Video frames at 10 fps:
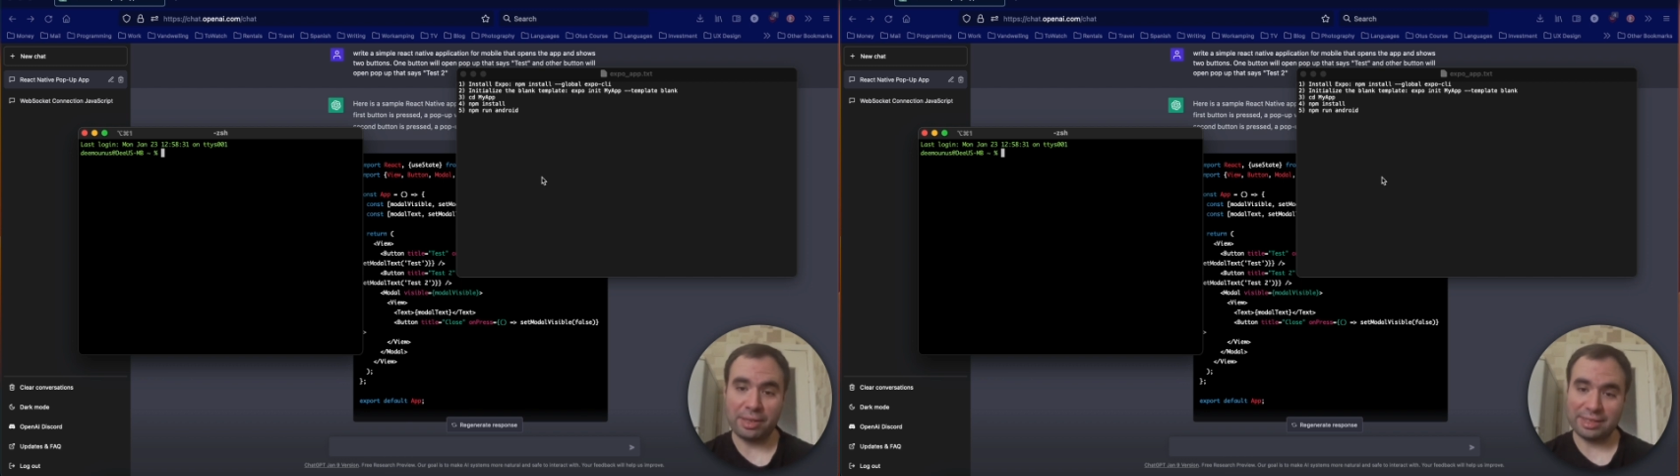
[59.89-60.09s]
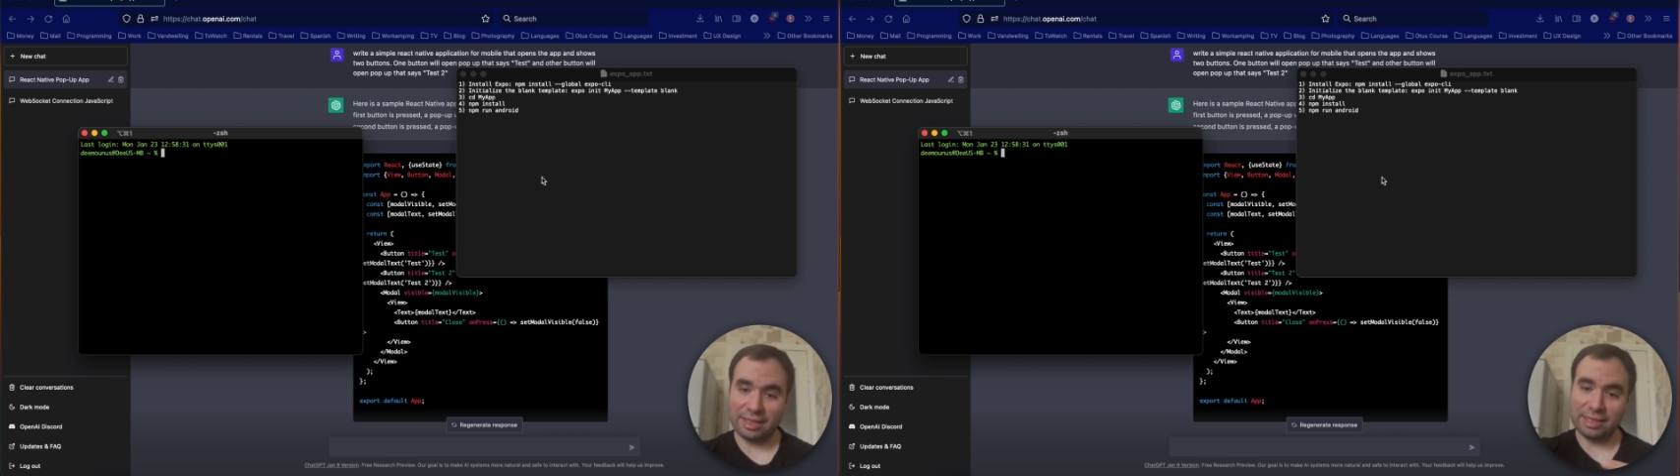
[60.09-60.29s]

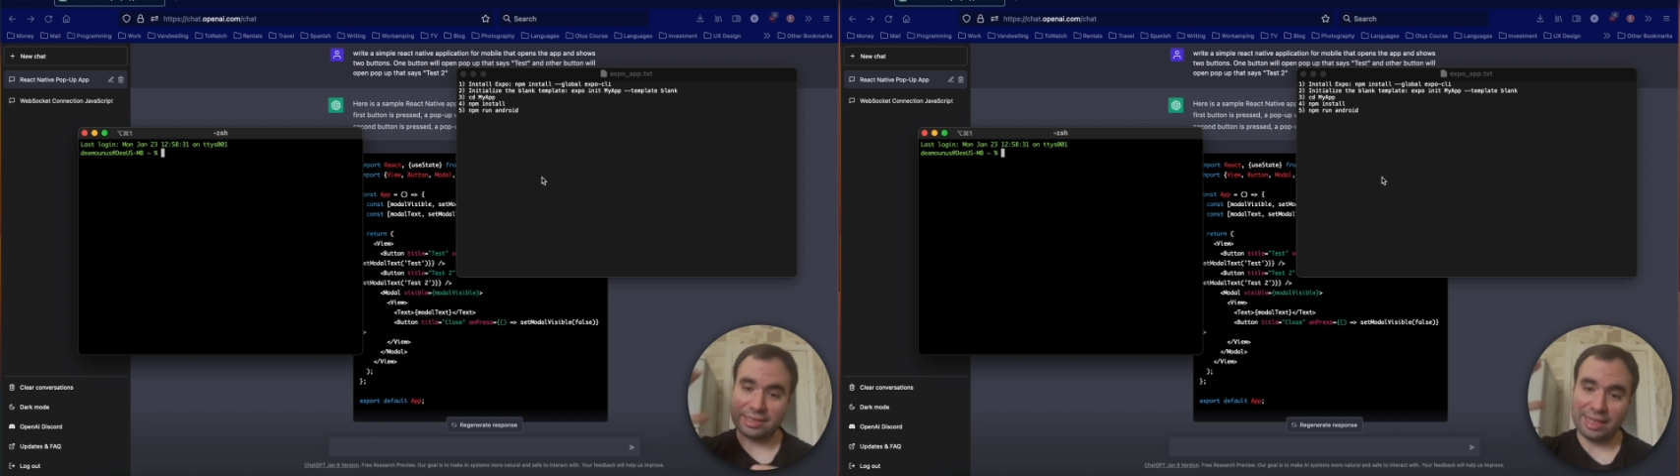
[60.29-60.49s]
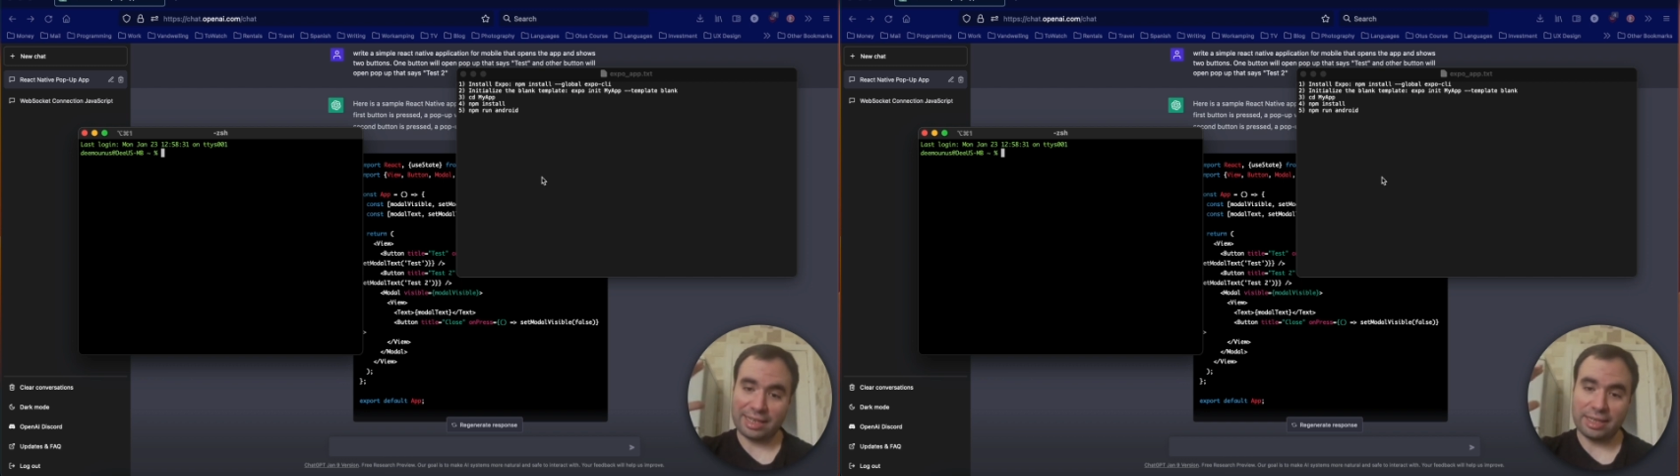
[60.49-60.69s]
Basically
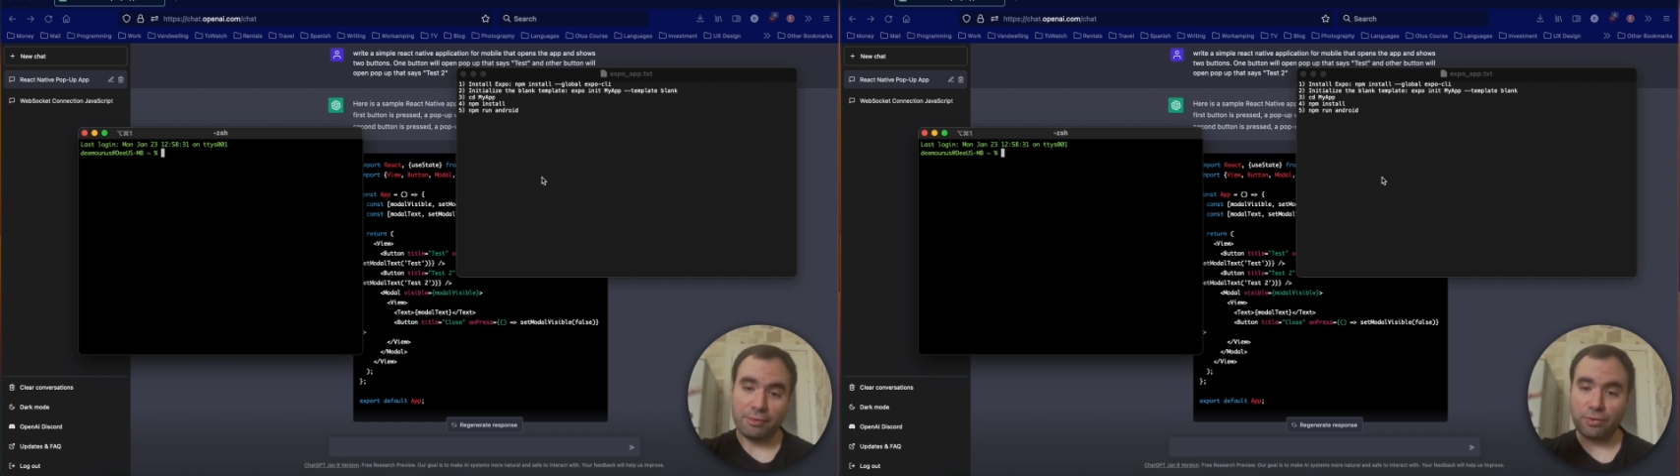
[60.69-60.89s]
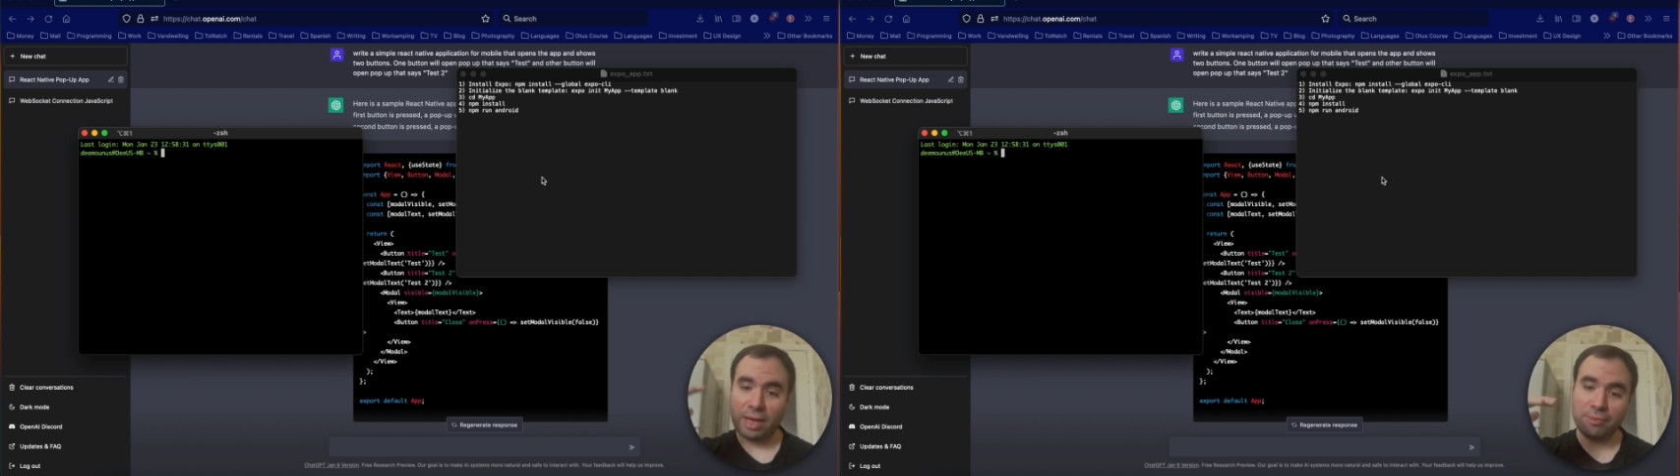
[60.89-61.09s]
it's like
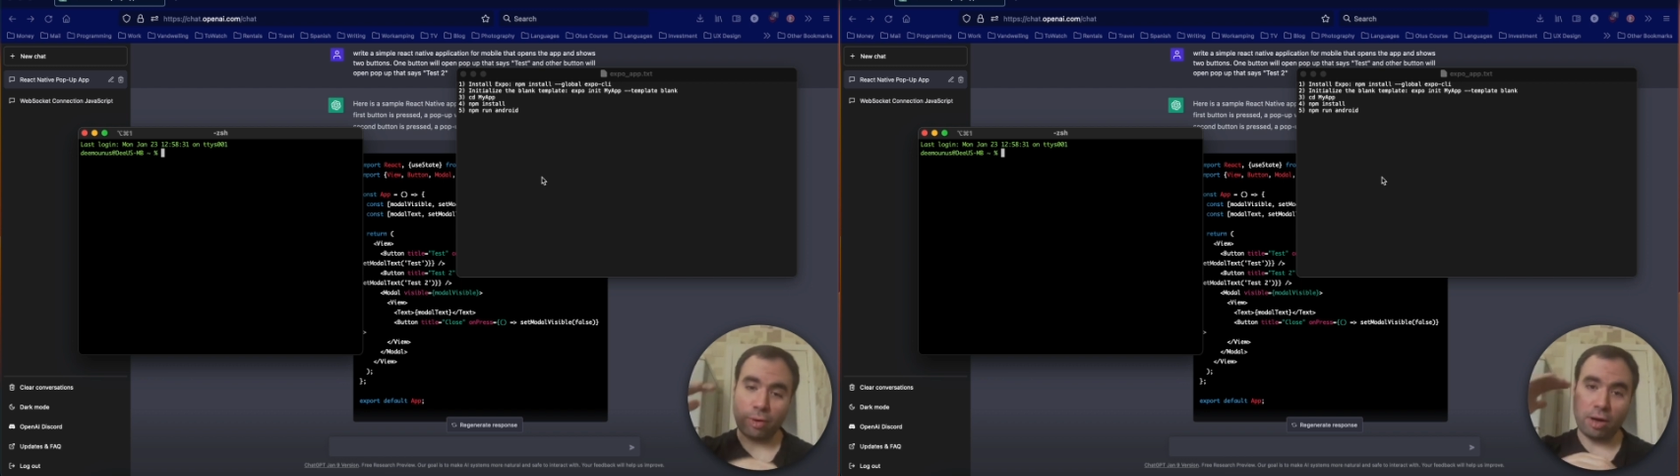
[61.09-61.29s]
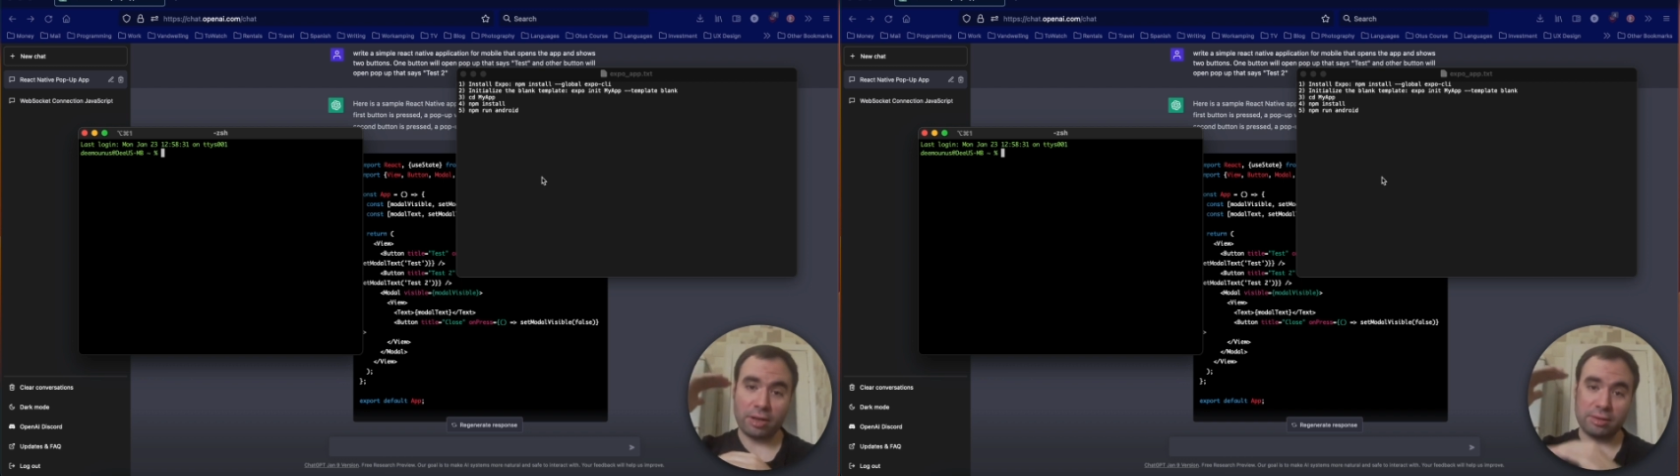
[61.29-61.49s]

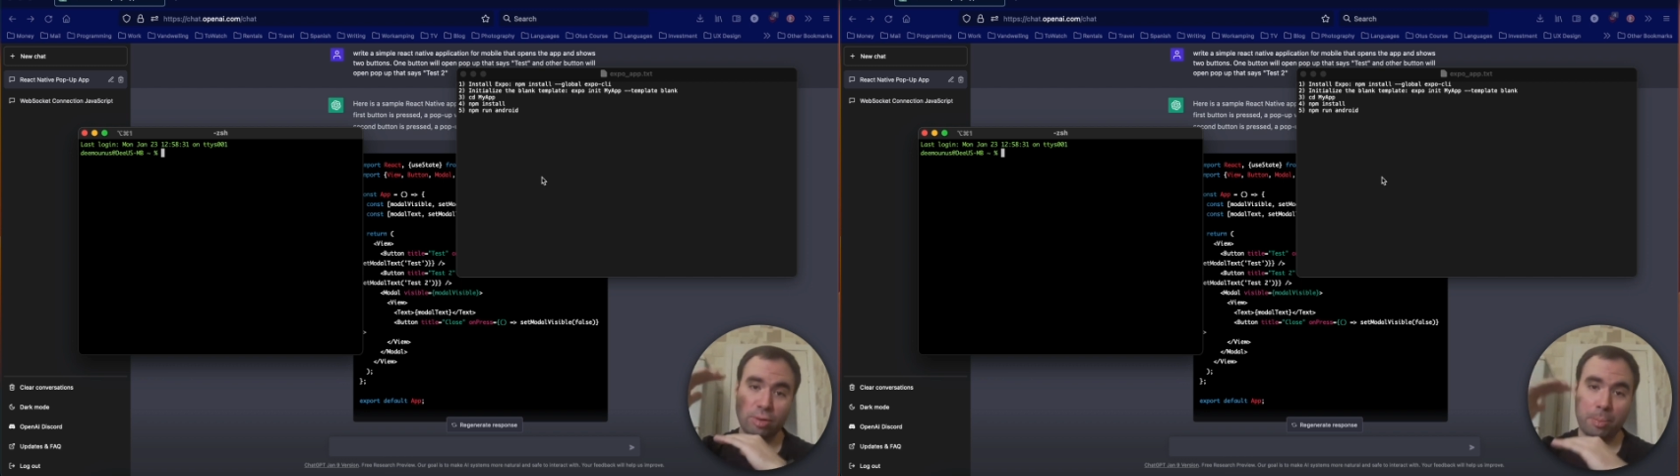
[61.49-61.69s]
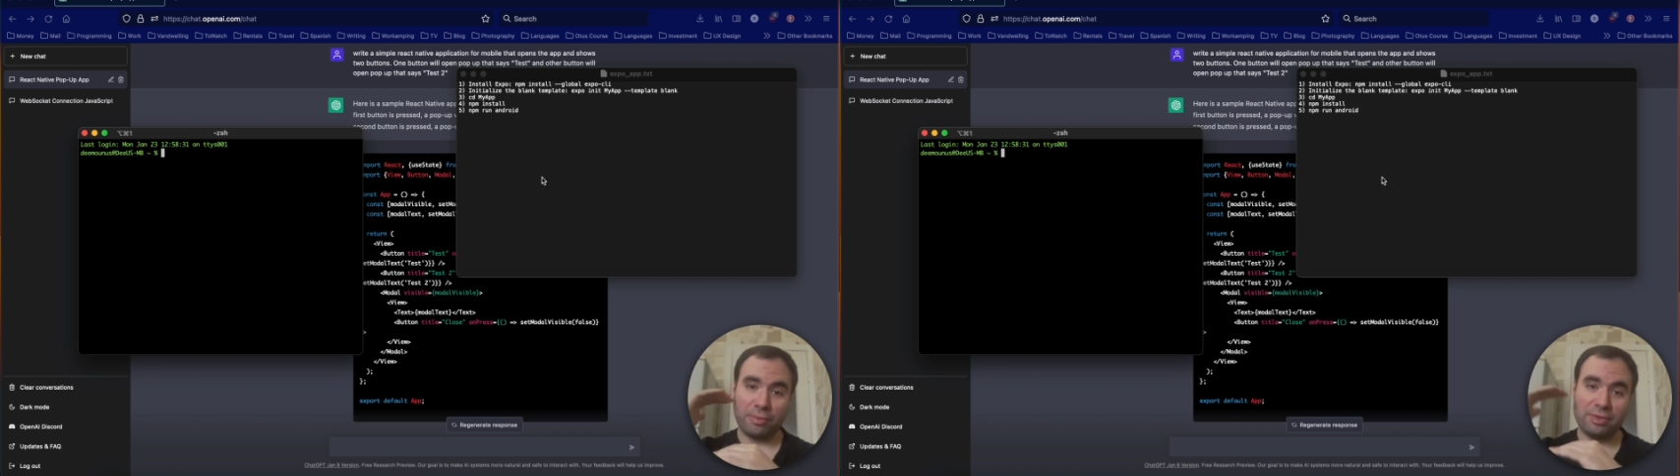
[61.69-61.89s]
framework on
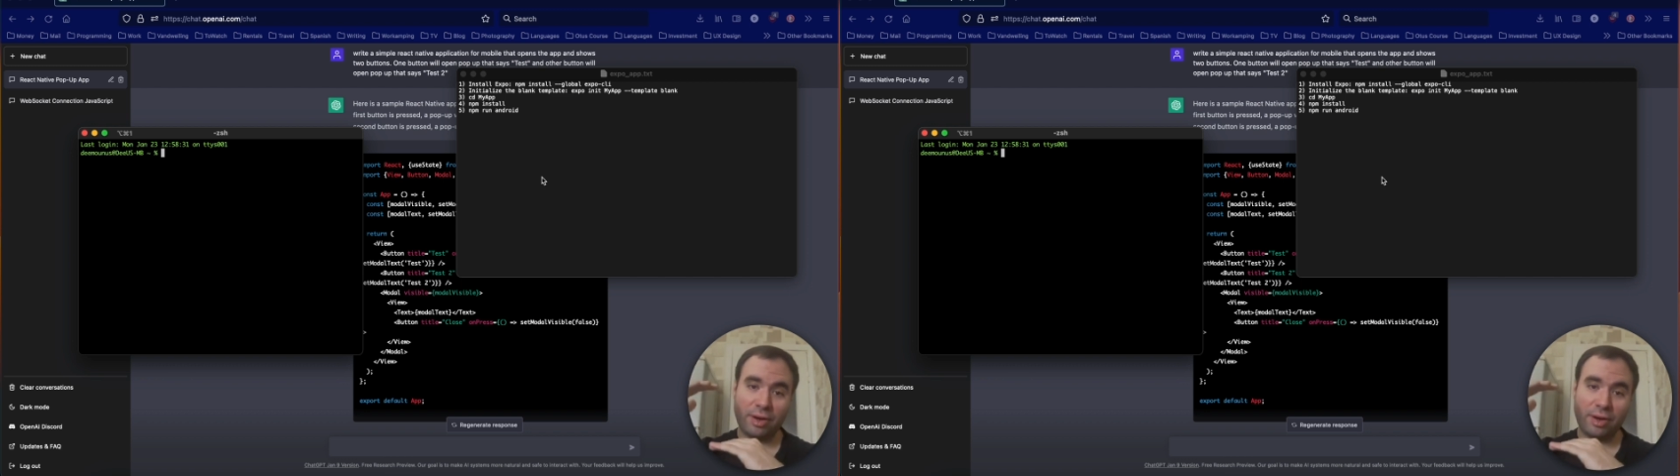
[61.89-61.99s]
top of